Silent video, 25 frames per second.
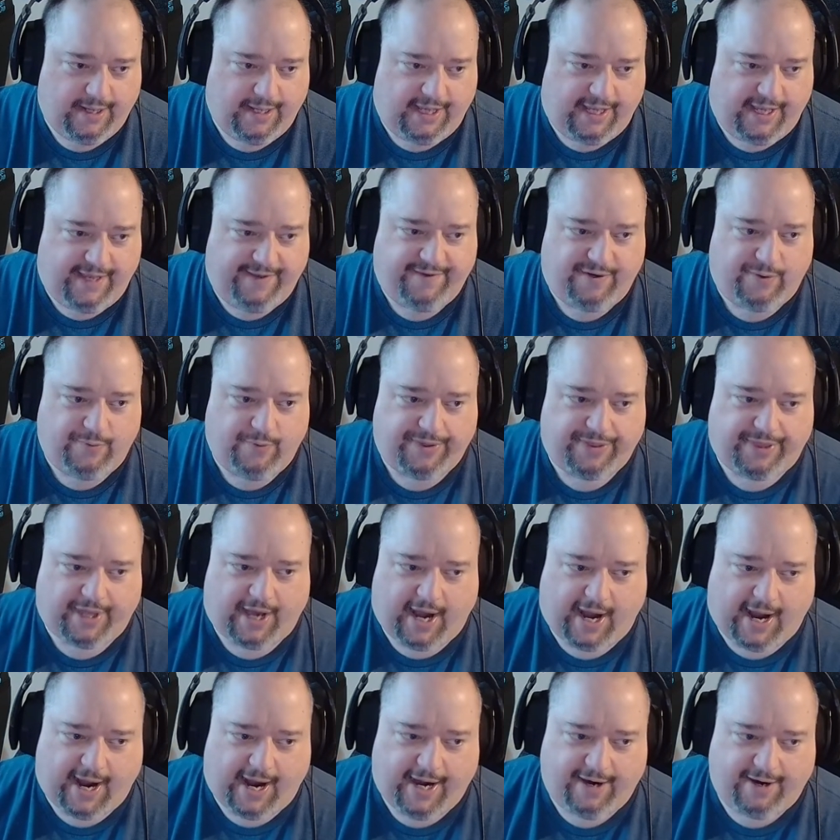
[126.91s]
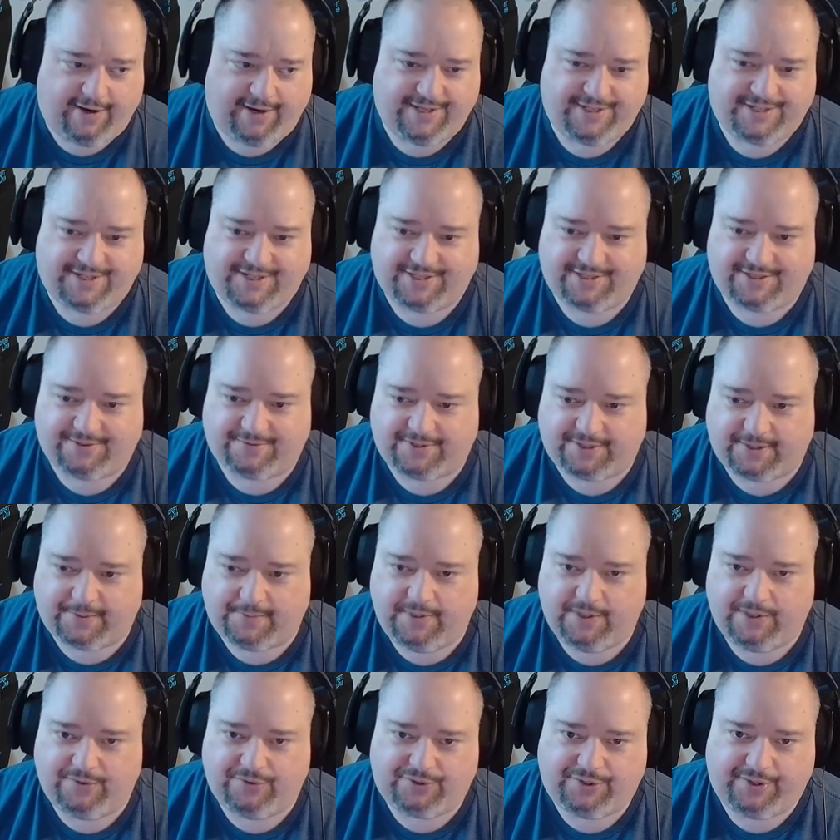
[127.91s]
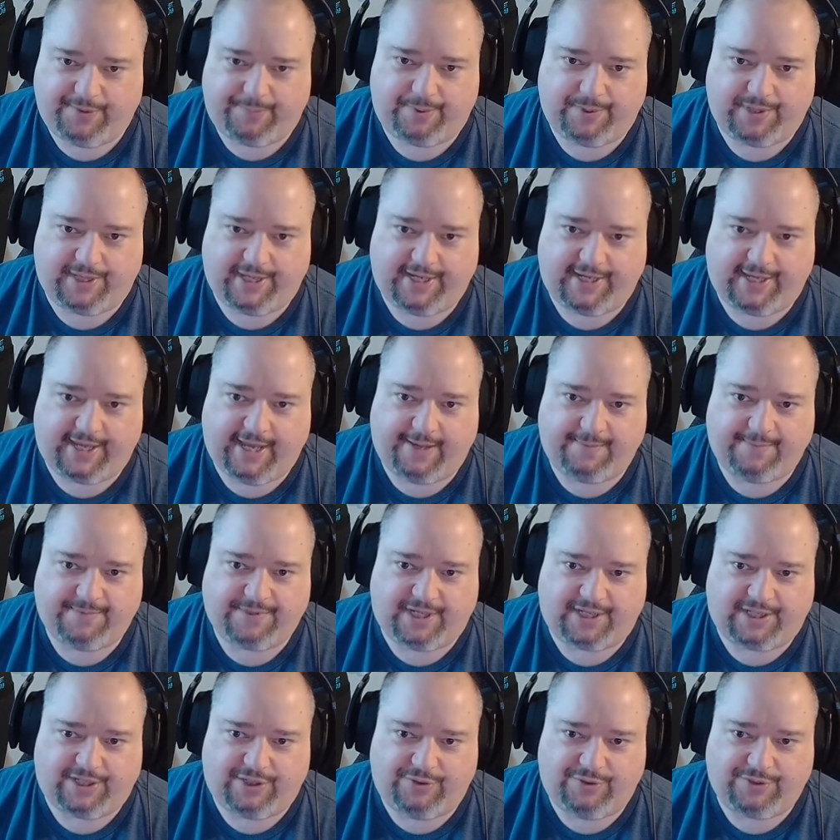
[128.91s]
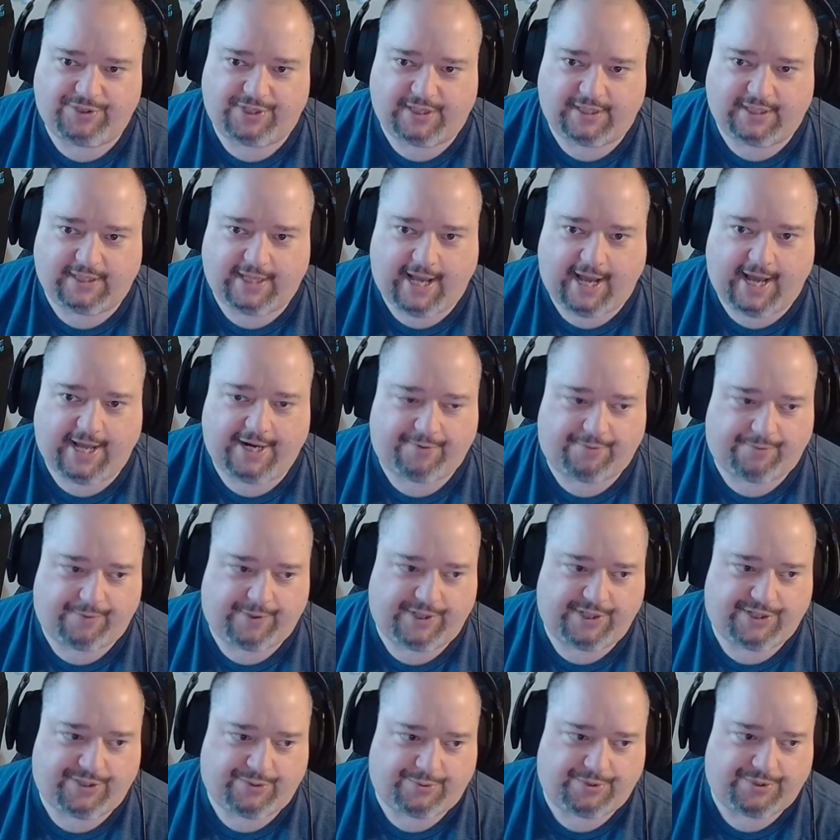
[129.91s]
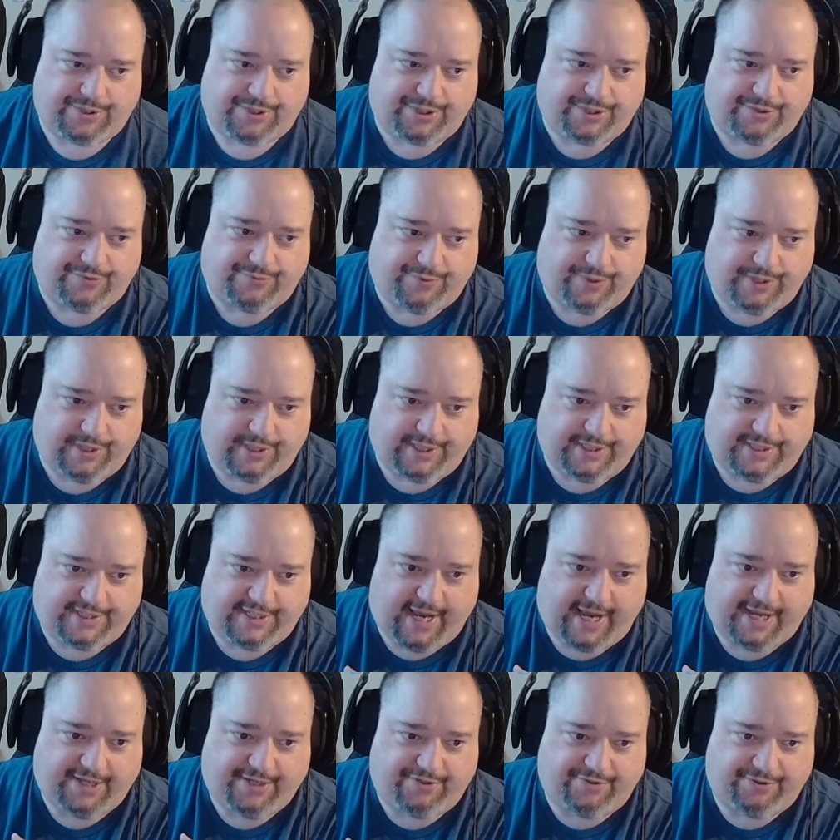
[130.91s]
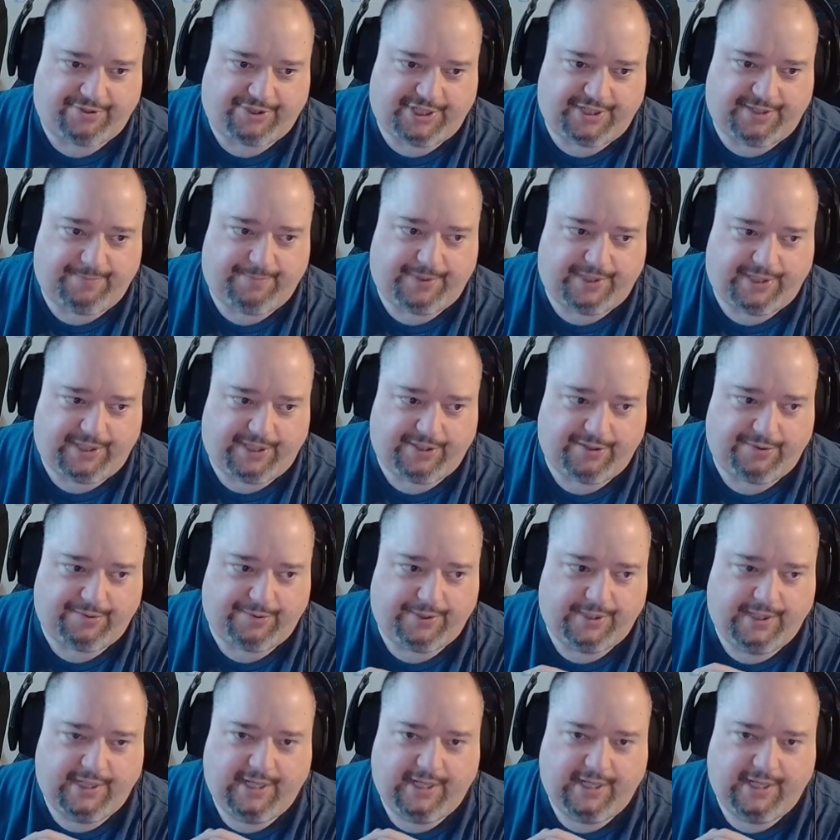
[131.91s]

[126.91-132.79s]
even with a higher end system, some of those AAA games like use a lot of resources, really tax your GPU.